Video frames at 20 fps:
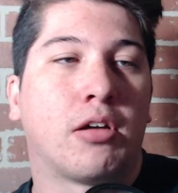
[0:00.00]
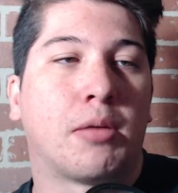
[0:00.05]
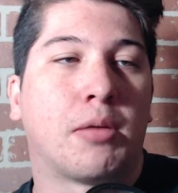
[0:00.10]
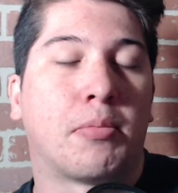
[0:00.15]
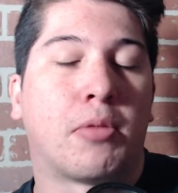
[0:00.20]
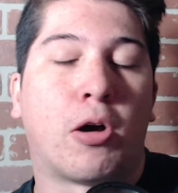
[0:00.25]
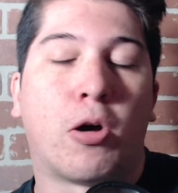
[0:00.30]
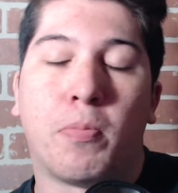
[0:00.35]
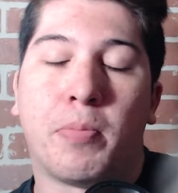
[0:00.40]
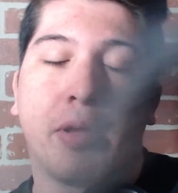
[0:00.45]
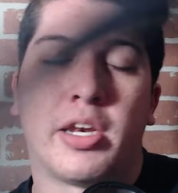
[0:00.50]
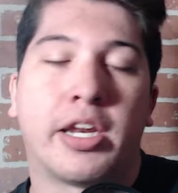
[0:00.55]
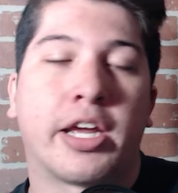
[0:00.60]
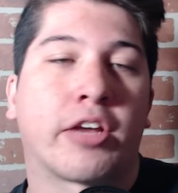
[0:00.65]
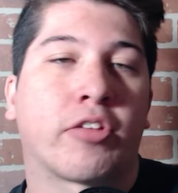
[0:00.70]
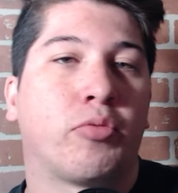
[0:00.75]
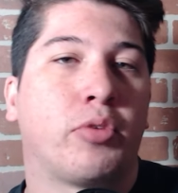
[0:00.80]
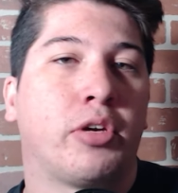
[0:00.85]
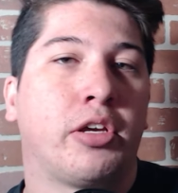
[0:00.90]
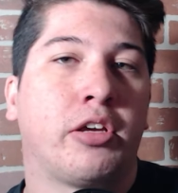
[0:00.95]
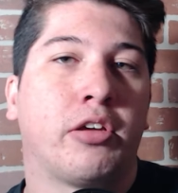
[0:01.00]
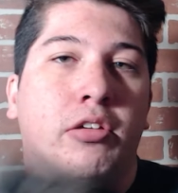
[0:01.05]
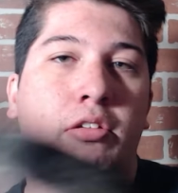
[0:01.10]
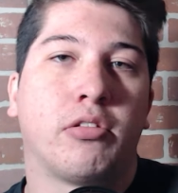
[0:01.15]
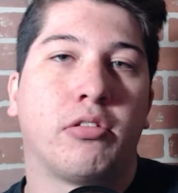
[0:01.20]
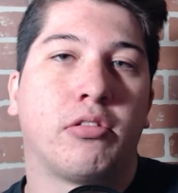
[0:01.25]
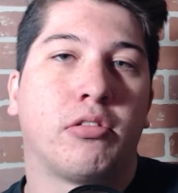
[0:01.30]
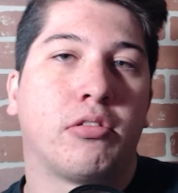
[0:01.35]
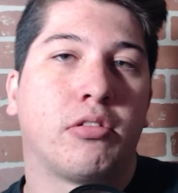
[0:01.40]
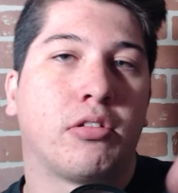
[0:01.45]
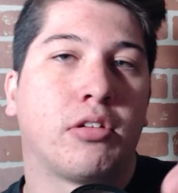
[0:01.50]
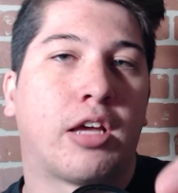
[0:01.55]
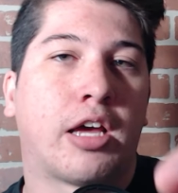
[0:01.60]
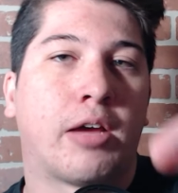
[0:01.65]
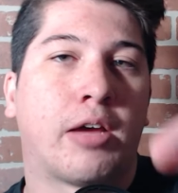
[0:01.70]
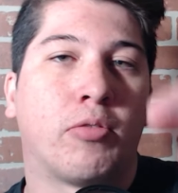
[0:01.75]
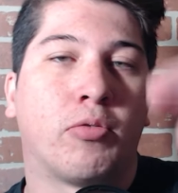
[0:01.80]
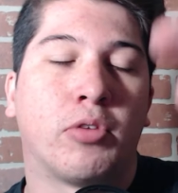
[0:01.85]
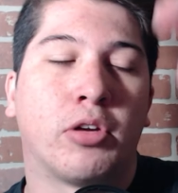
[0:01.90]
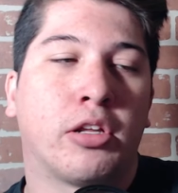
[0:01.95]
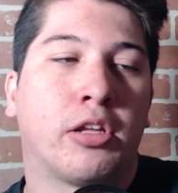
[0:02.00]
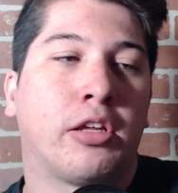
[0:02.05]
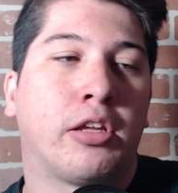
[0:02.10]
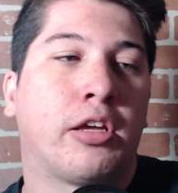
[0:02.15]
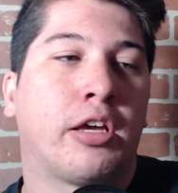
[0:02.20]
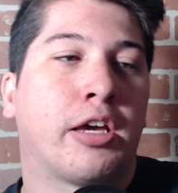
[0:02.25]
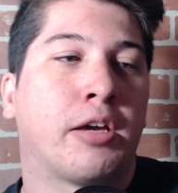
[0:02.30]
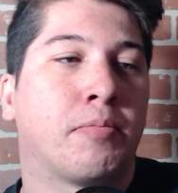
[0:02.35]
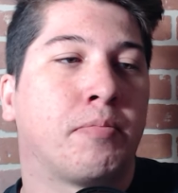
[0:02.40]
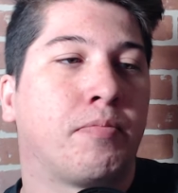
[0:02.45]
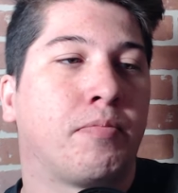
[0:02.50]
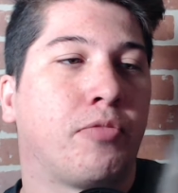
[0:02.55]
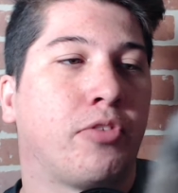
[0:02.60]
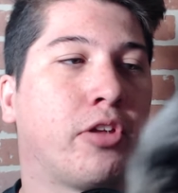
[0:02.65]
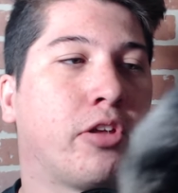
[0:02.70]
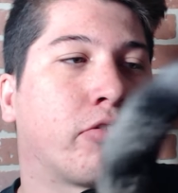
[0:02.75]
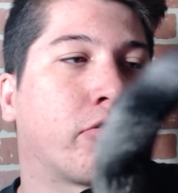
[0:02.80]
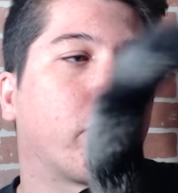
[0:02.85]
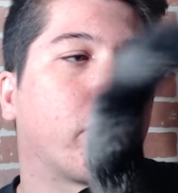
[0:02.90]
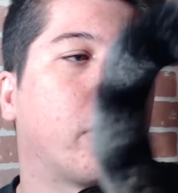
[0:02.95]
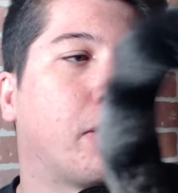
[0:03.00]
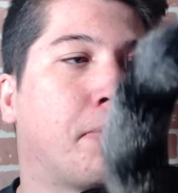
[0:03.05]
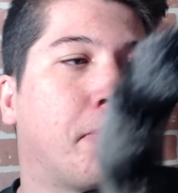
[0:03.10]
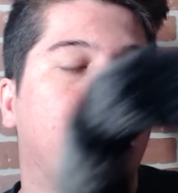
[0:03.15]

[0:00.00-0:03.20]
I'm hoping next week. I really am. It's going to